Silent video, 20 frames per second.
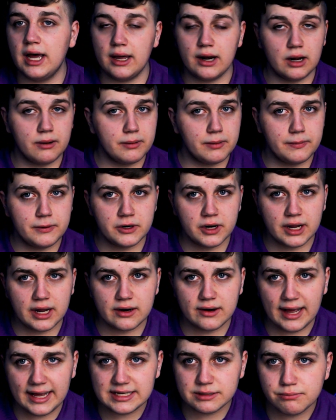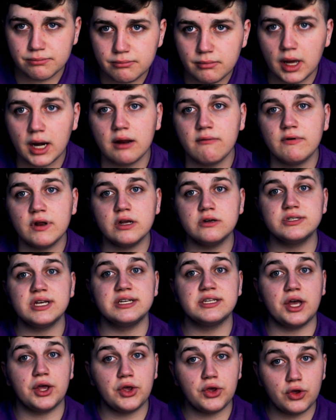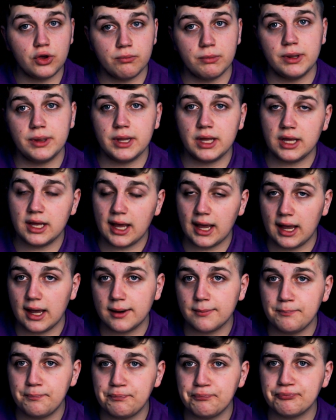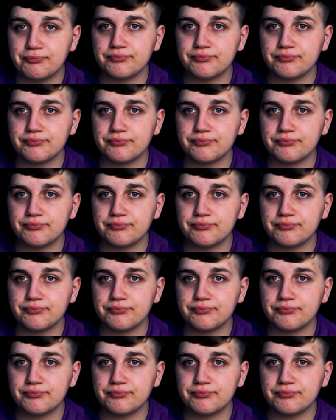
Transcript: and I'll be putting out as many videos as I humanly can.